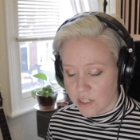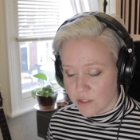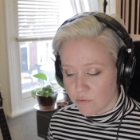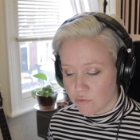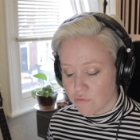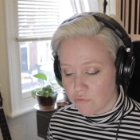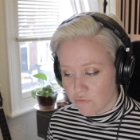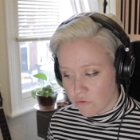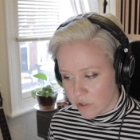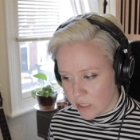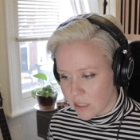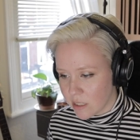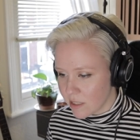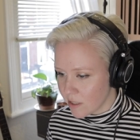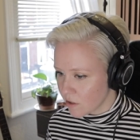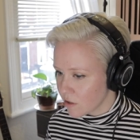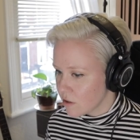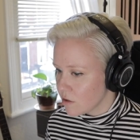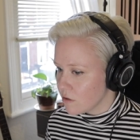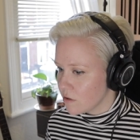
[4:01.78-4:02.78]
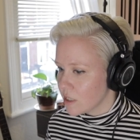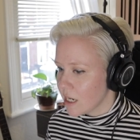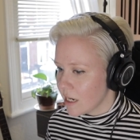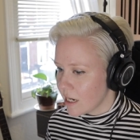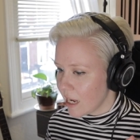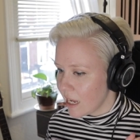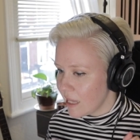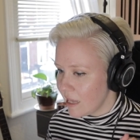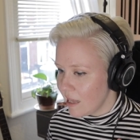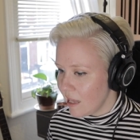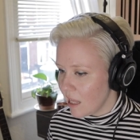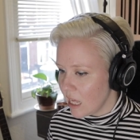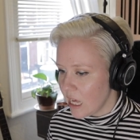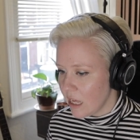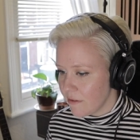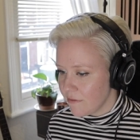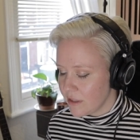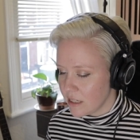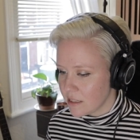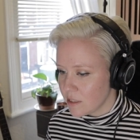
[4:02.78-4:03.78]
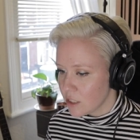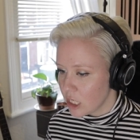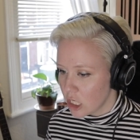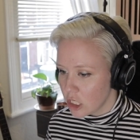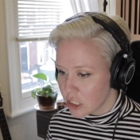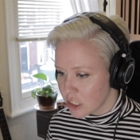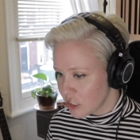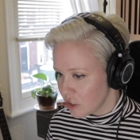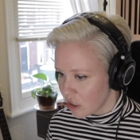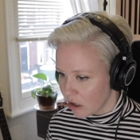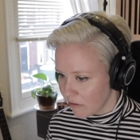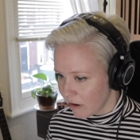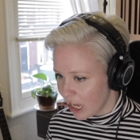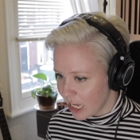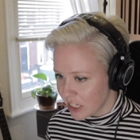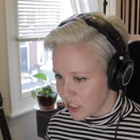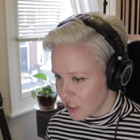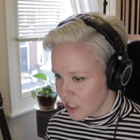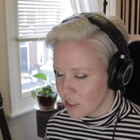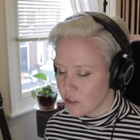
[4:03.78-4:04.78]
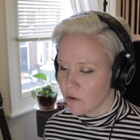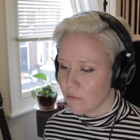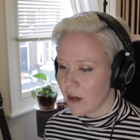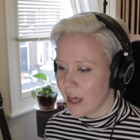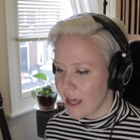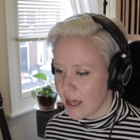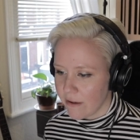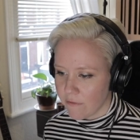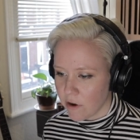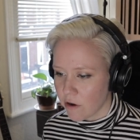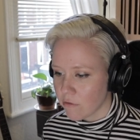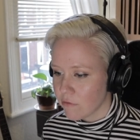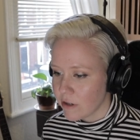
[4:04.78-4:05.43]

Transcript: is really cute. And I love this hysteresis or whatever